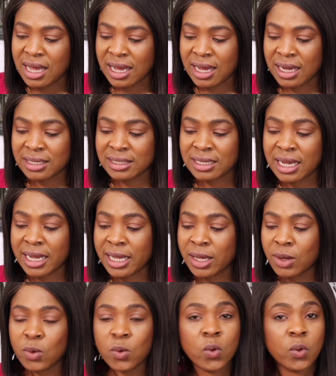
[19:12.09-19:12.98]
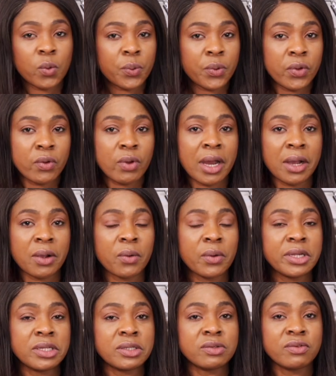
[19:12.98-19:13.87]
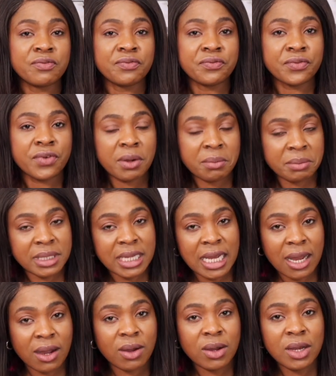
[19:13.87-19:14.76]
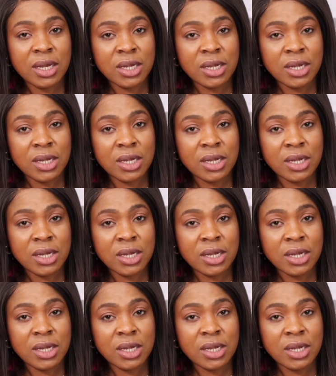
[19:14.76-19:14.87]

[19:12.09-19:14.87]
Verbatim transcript: and I hope you are going to, from now,